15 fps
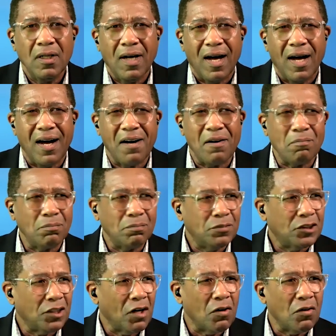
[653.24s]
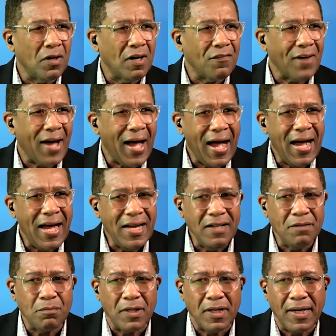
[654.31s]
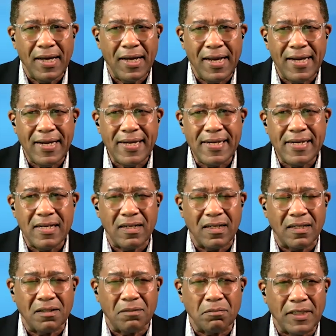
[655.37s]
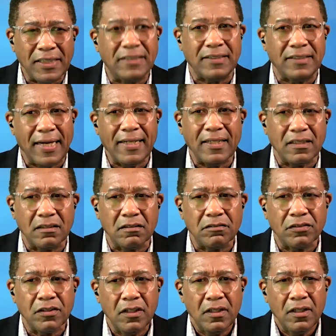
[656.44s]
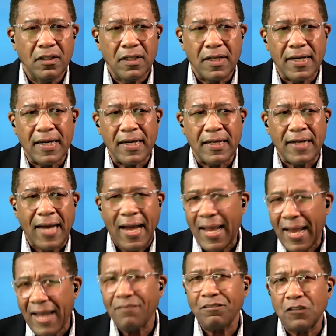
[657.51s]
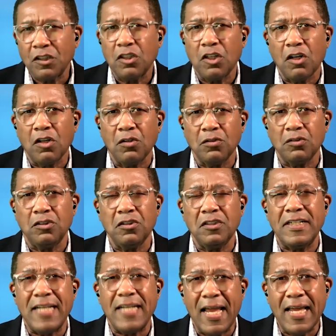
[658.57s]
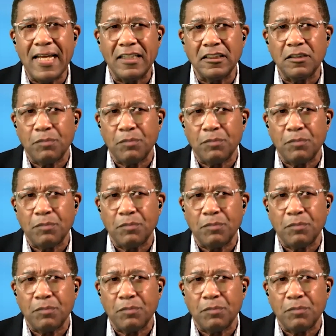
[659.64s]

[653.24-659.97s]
So if I'm a executive and I have to go to the edge